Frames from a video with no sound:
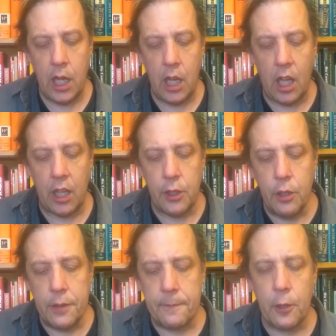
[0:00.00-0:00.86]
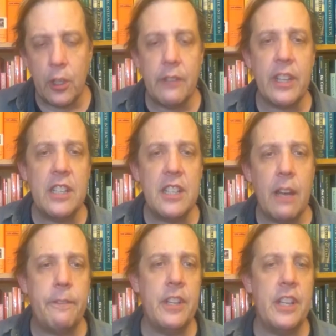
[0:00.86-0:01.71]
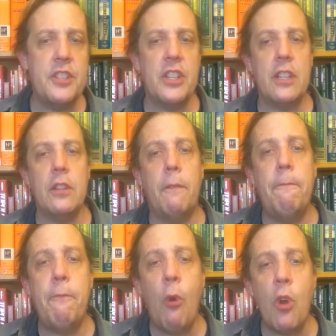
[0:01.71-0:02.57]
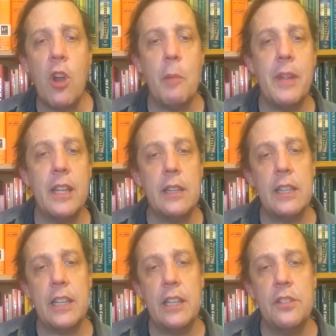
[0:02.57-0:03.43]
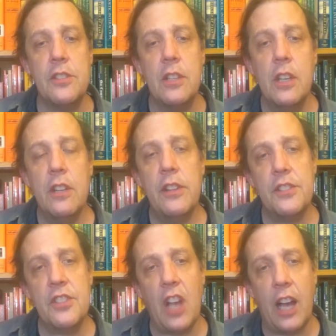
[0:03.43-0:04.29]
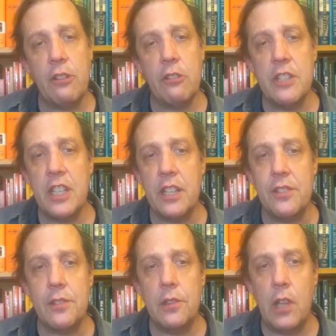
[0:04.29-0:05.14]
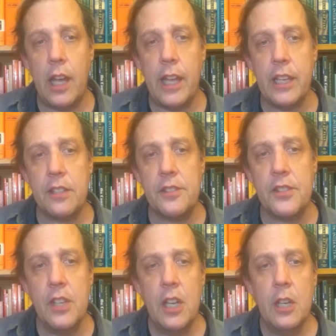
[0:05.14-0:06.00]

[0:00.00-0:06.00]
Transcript: uh, Euthyphro giving a definition in the form, at least, that Socrates likes,